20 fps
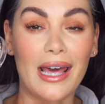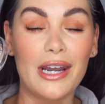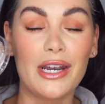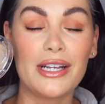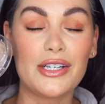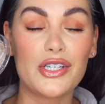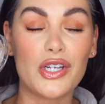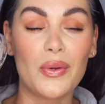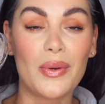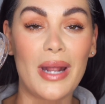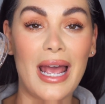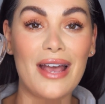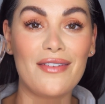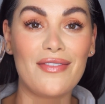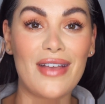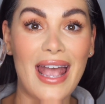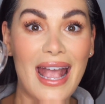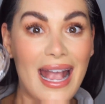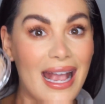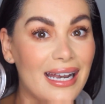and I don't
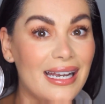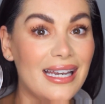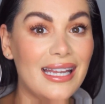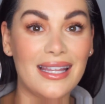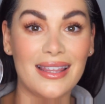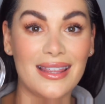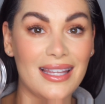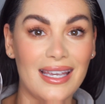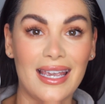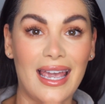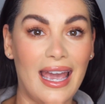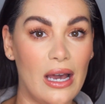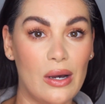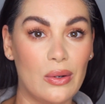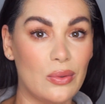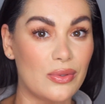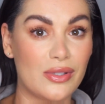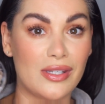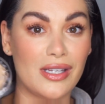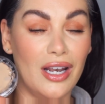have anything
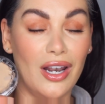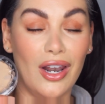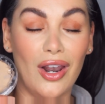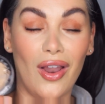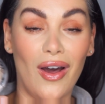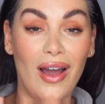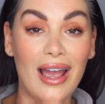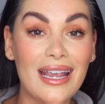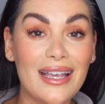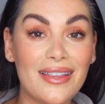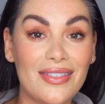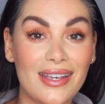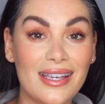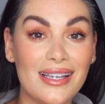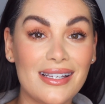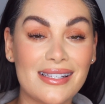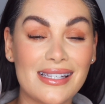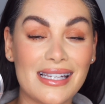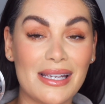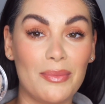else like
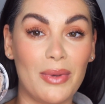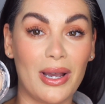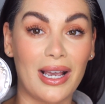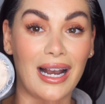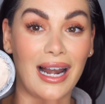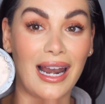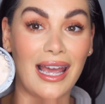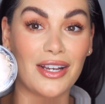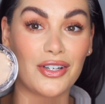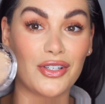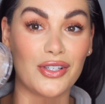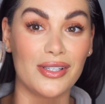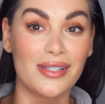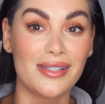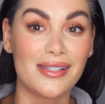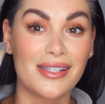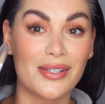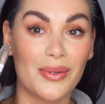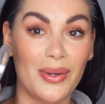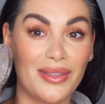this in my
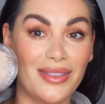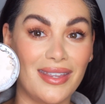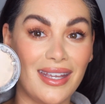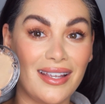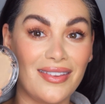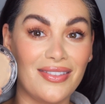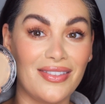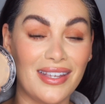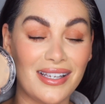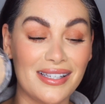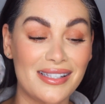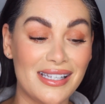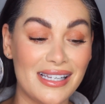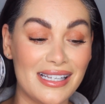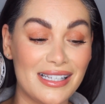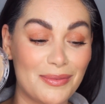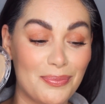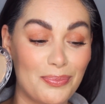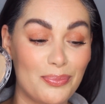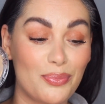collection, so I think this
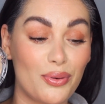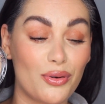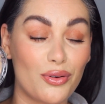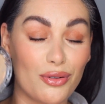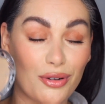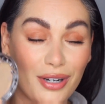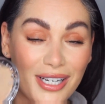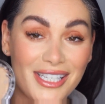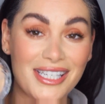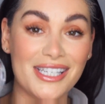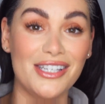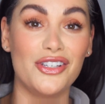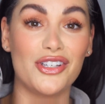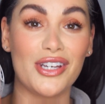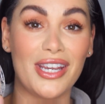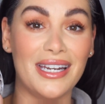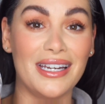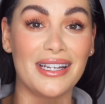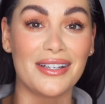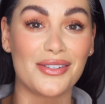is pretty
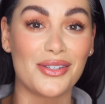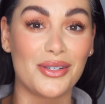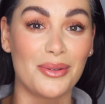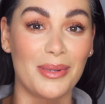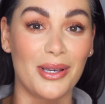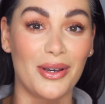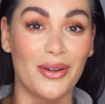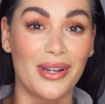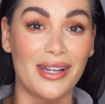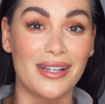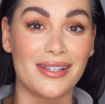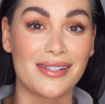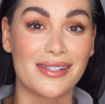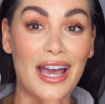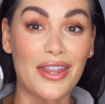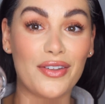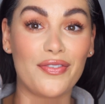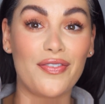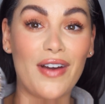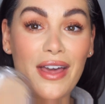genius, to be honest.
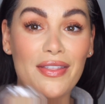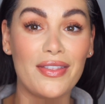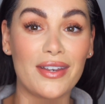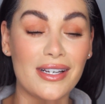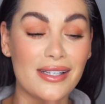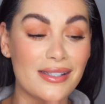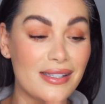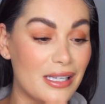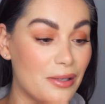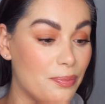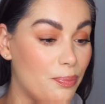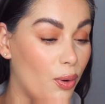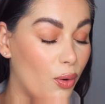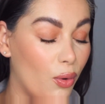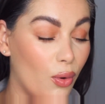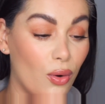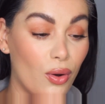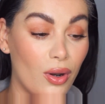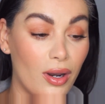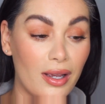And the fact that it said
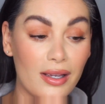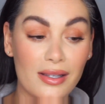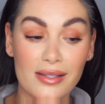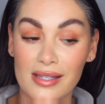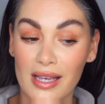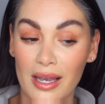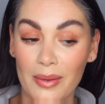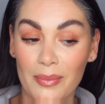poreless,